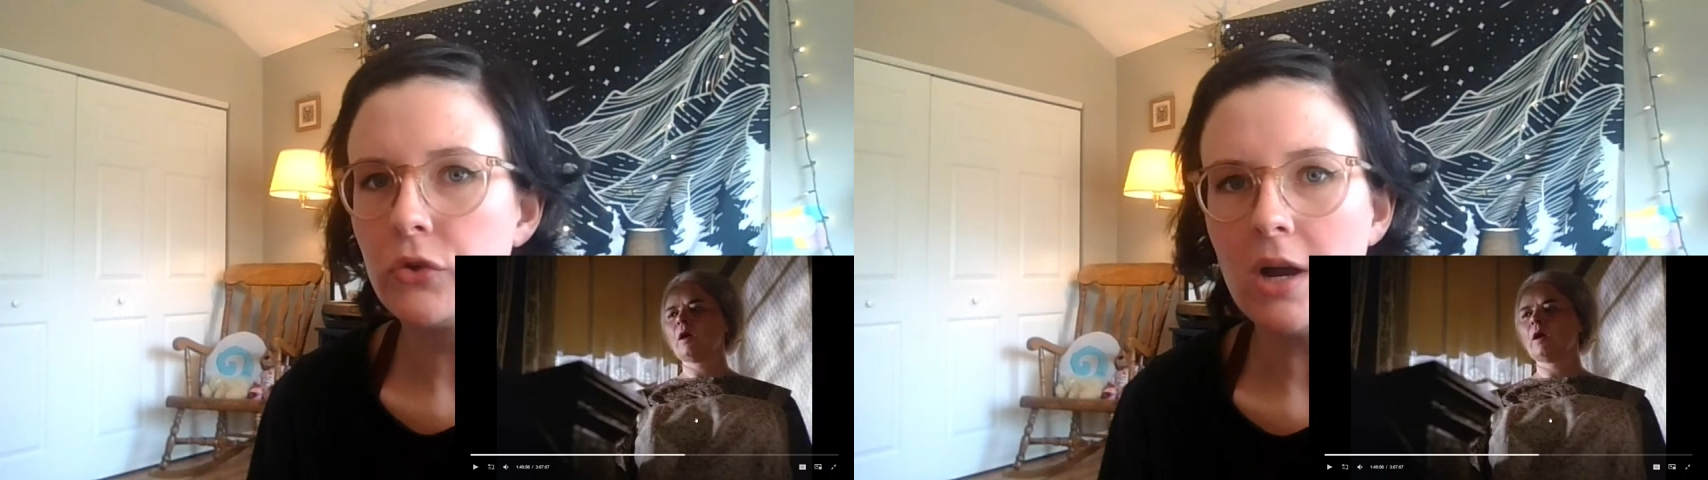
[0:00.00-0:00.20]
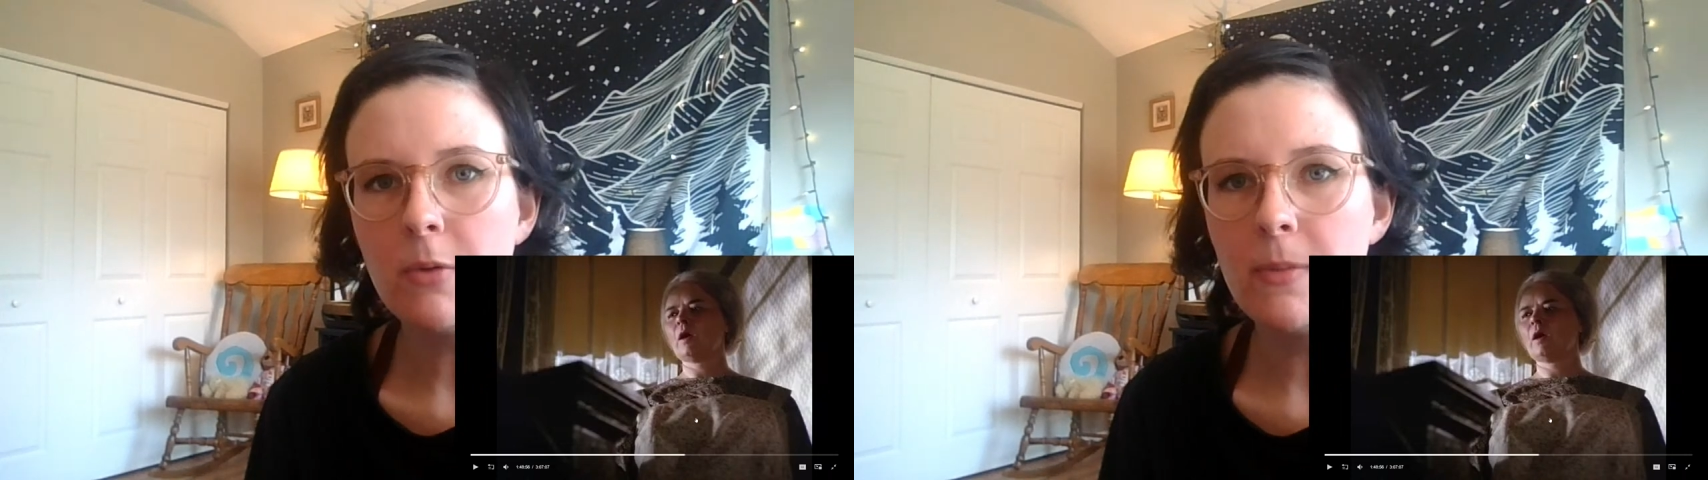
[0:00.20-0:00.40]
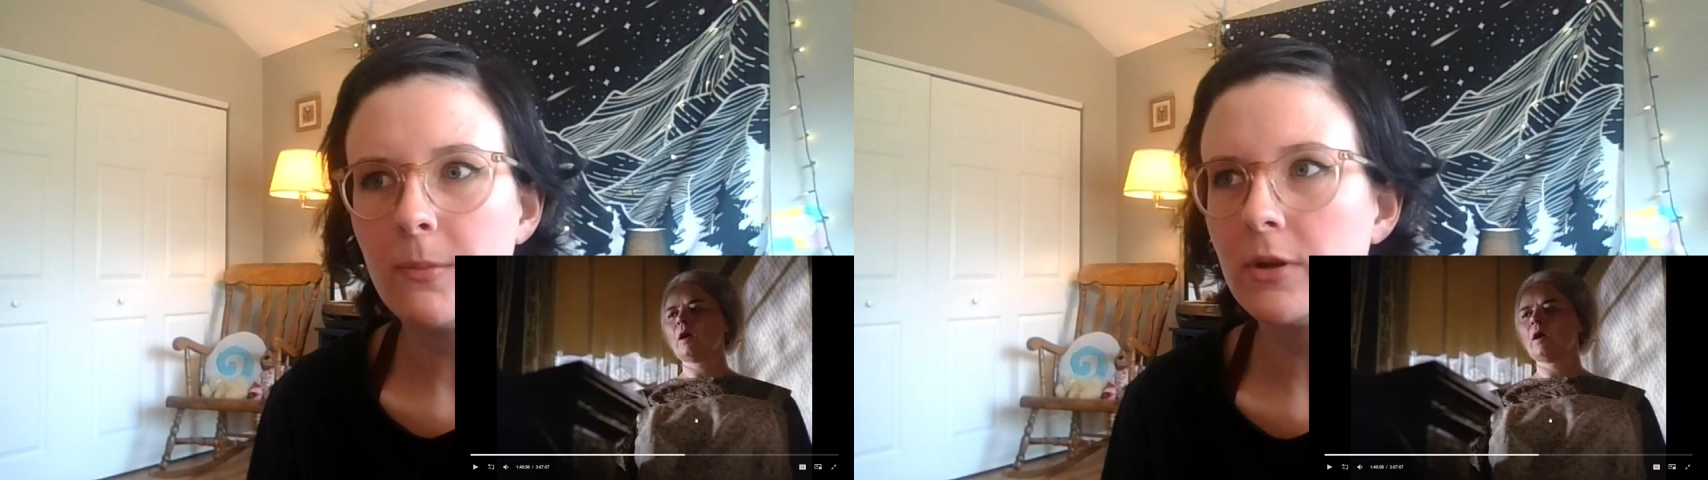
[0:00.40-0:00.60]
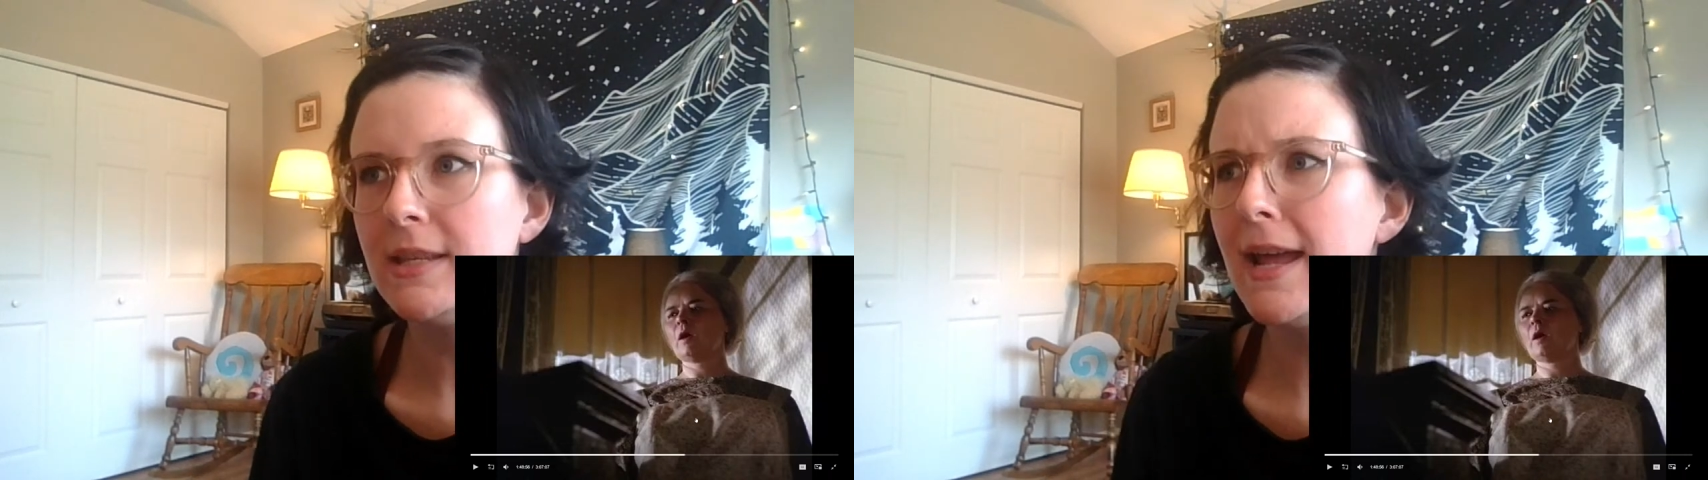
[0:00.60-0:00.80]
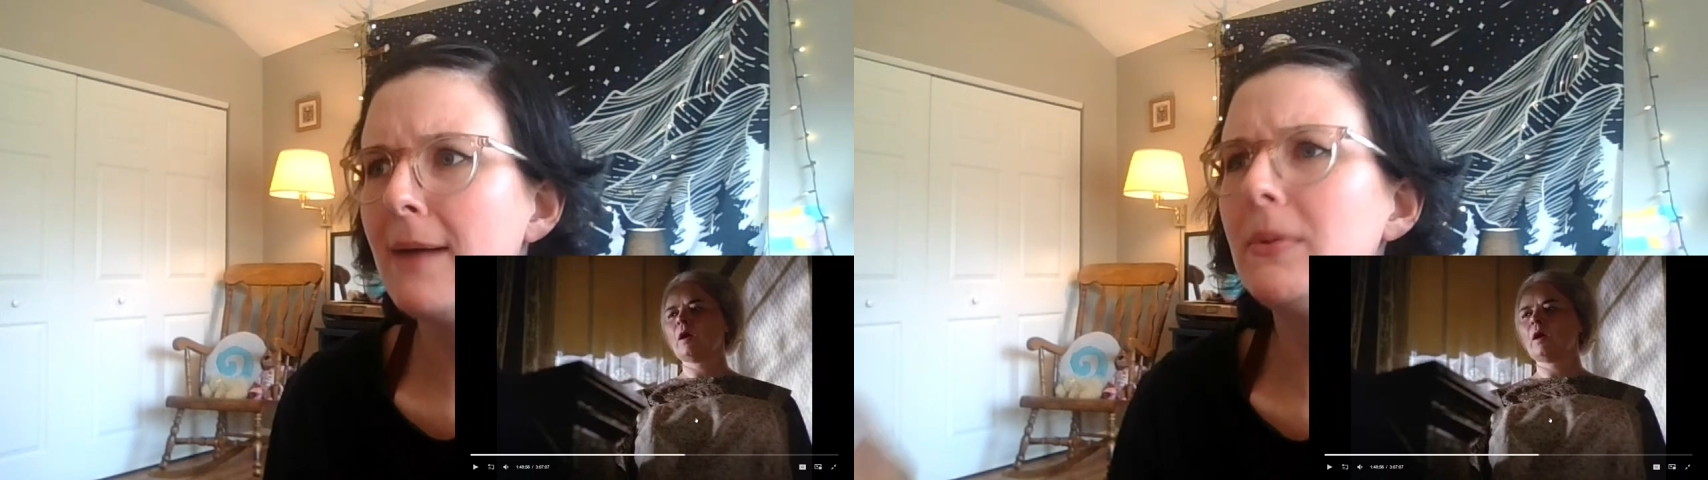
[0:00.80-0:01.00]
trauma memories
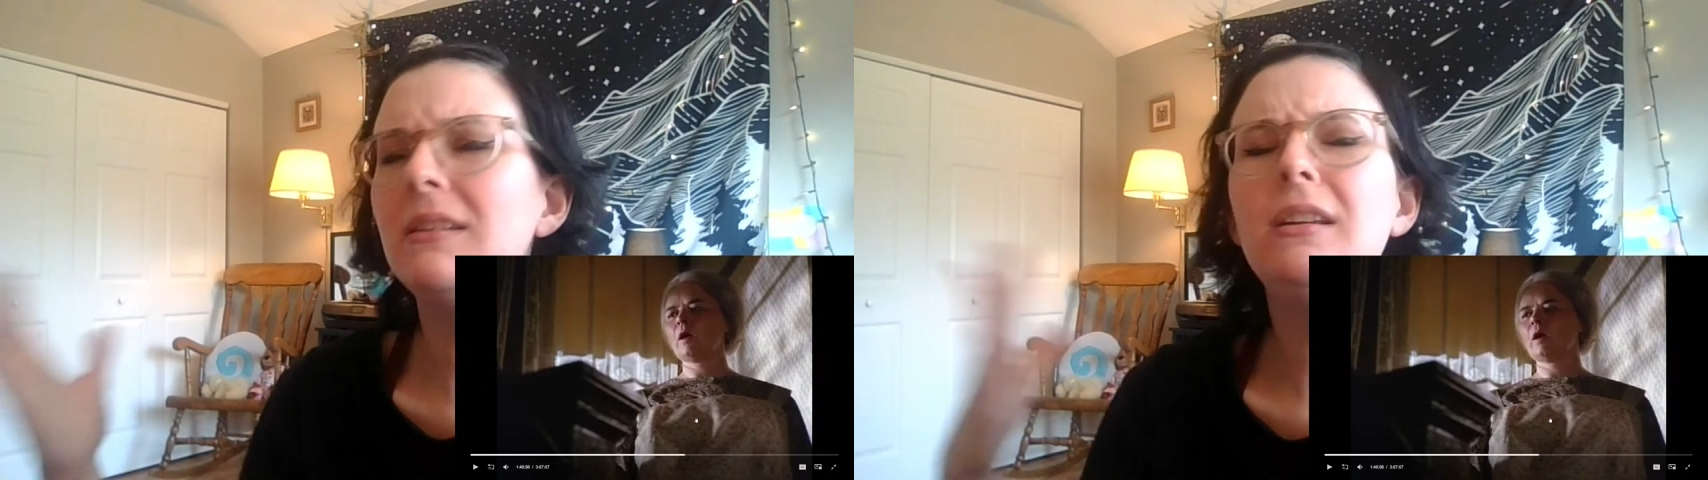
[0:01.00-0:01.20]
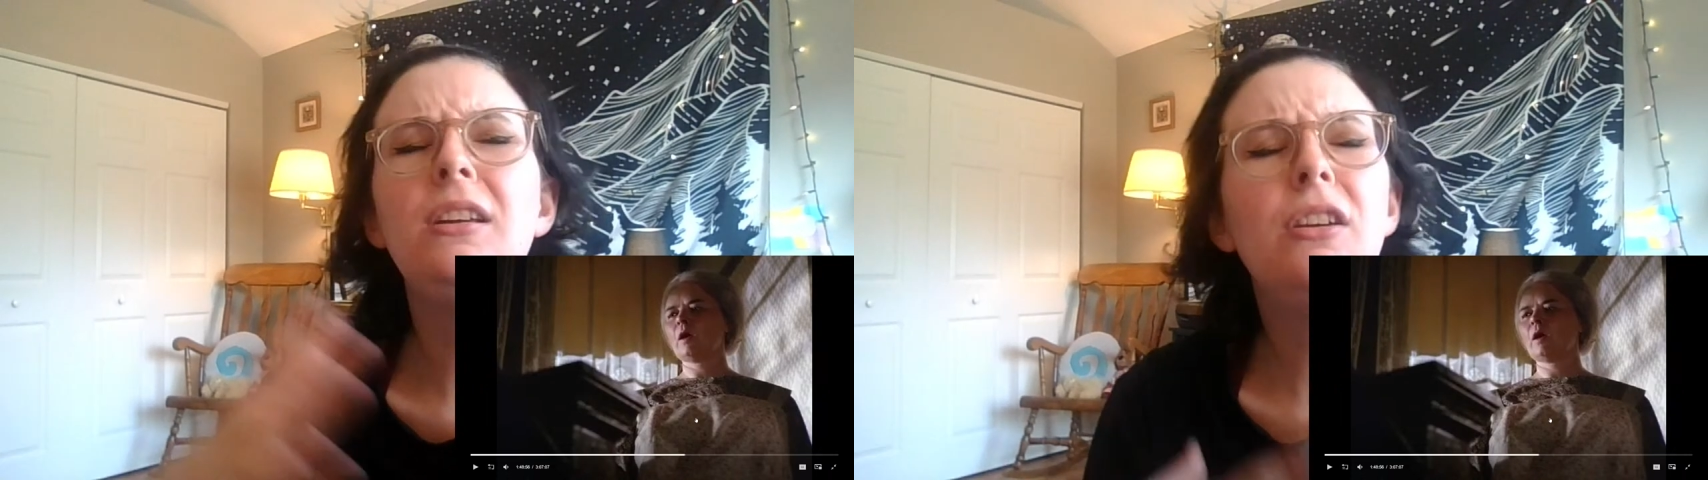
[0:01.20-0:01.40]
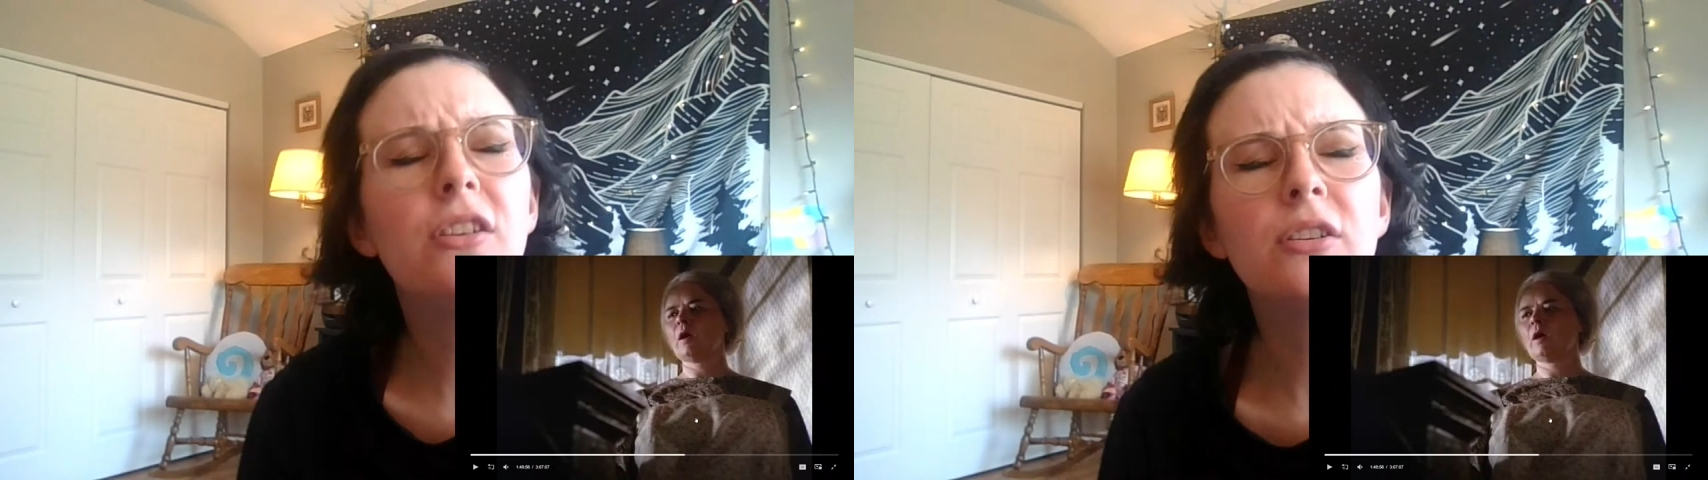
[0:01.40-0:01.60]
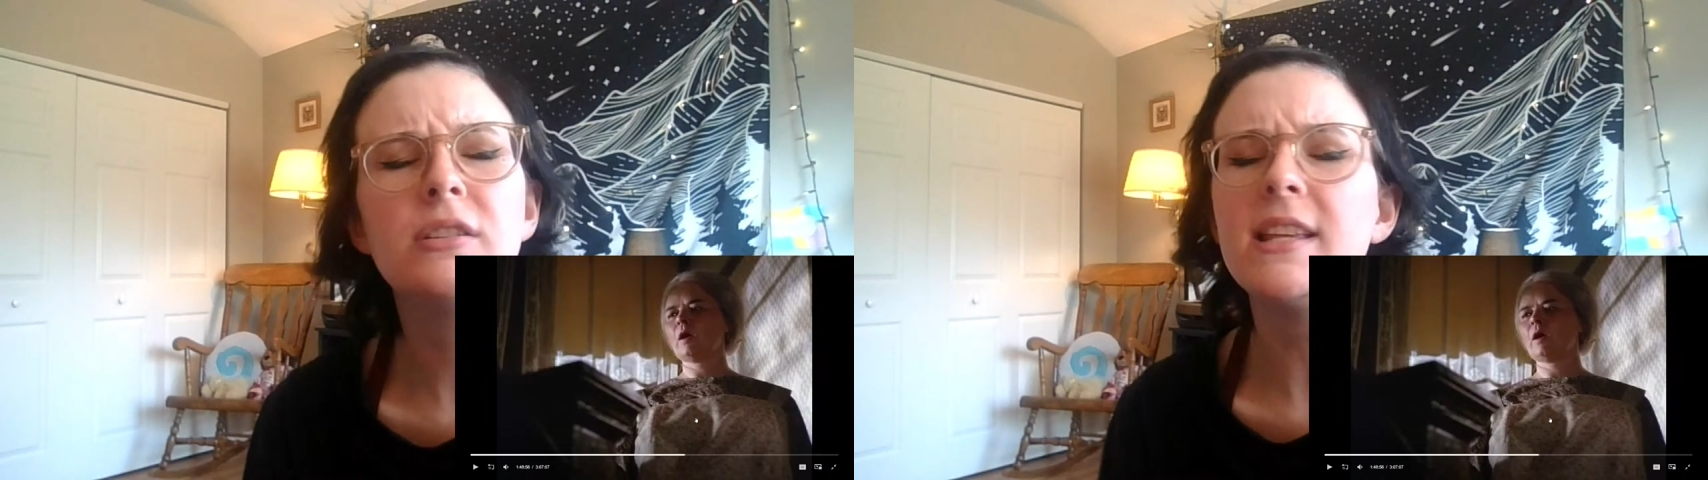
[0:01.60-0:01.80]
that happened years